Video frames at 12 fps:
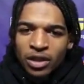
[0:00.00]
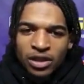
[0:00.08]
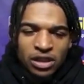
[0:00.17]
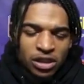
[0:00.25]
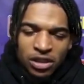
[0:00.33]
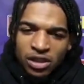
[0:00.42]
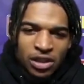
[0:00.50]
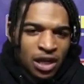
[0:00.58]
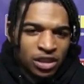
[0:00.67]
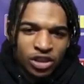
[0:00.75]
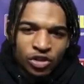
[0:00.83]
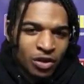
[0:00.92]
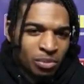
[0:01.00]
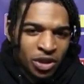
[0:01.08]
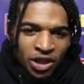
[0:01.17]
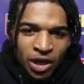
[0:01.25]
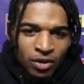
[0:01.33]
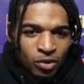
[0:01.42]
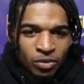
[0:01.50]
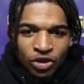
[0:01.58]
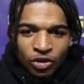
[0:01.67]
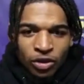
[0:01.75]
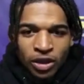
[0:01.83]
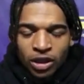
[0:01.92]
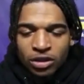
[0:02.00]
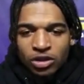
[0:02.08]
It's, it's not just going to be there when we throw again.